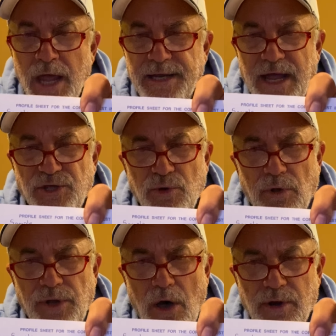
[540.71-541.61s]
Now you
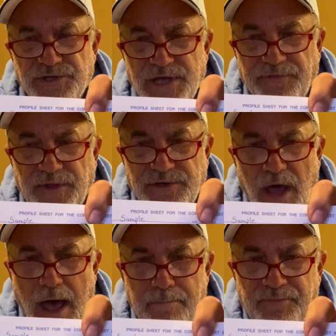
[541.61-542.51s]
will notice at the
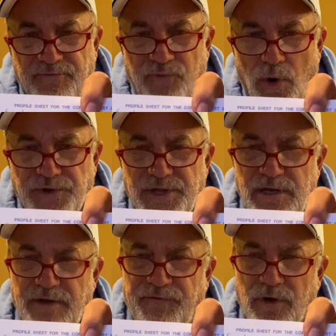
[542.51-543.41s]
top, the
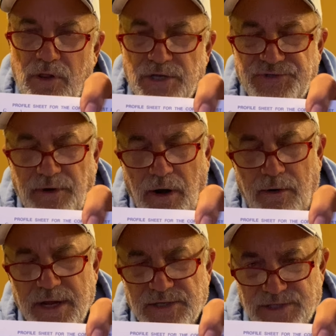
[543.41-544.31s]
14 different cluster
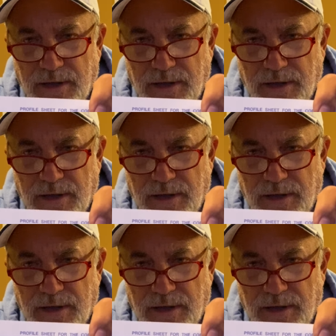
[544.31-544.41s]
areas